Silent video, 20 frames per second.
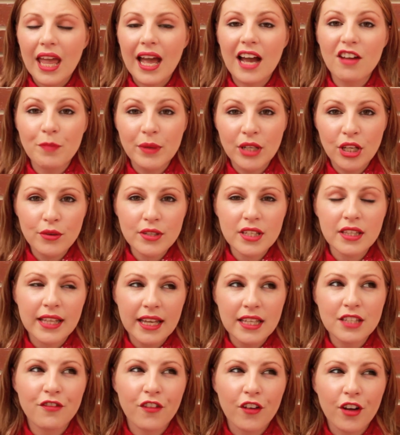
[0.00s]
I've been using
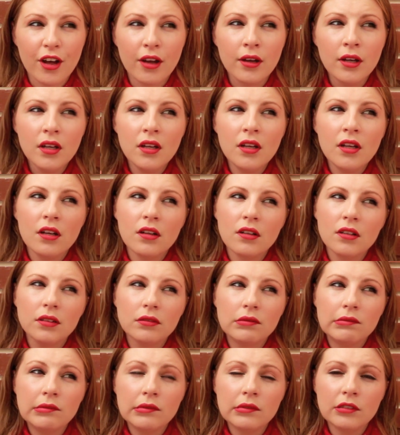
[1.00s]
this for
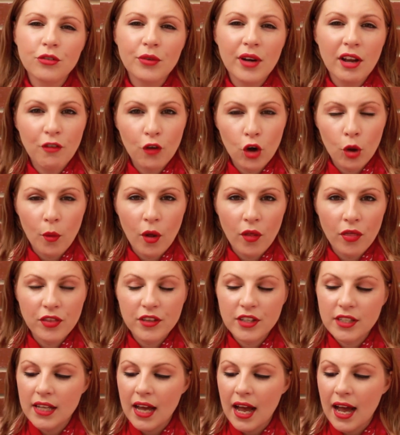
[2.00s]
mm, three or four
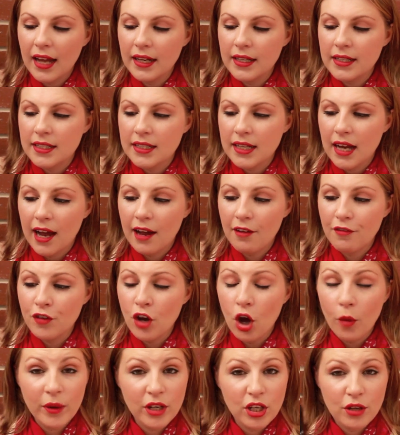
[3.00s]
months and I've
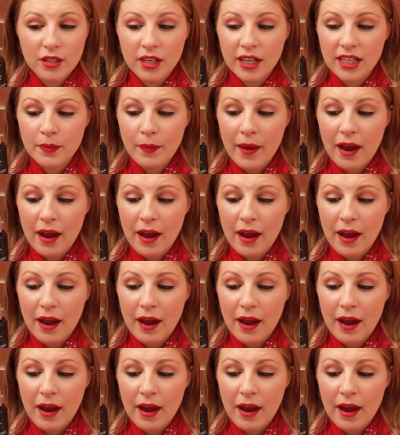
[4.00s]
not been using it